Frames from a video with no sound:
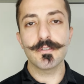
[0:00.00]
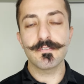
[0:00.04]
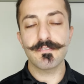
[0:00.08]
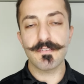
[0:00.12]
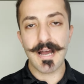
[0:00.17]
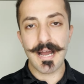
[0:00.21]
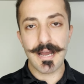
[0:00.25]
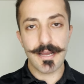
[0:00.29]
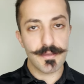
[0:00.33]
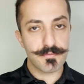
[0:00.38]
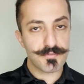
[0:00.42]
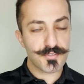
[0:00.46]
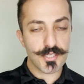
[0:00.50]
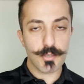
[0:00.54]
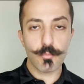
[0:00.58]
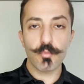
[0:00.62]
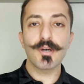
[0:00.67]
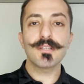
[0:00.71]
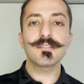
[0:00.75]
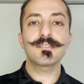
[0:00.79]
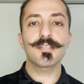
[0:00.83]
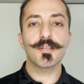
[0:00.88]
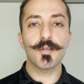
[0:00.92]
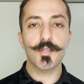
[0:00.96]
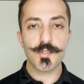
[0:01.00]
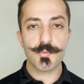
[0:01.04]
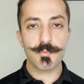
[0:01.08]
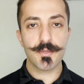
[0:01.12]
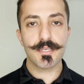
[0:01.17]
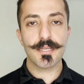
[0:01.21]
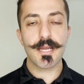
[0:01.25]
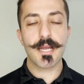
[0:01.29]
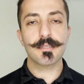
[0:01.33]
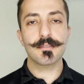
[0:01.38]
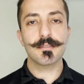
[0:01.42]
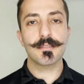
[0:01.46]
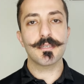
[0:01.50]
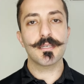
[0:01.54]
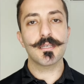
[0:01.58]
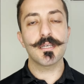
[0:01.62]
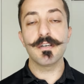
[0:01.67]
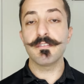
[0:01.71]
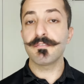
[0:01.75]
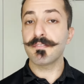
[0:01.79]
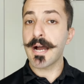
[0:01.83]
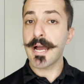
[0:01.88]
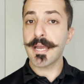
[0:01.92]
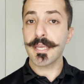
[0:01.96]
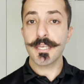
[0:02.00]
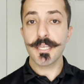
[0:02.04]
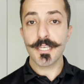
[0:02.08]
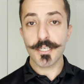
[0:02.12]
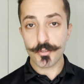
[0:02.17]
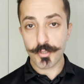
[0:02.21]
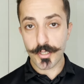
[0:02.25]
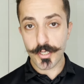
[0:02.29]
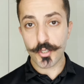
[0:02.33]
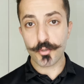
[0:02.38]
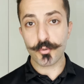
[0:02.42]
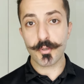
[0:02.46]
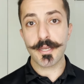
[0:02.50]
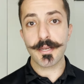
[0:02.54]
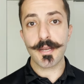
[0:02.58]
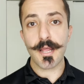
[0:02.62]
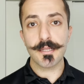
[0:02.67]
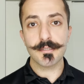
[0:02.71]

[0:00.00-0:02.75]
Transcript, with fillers: If, if someone tells me an idea, if I hear a great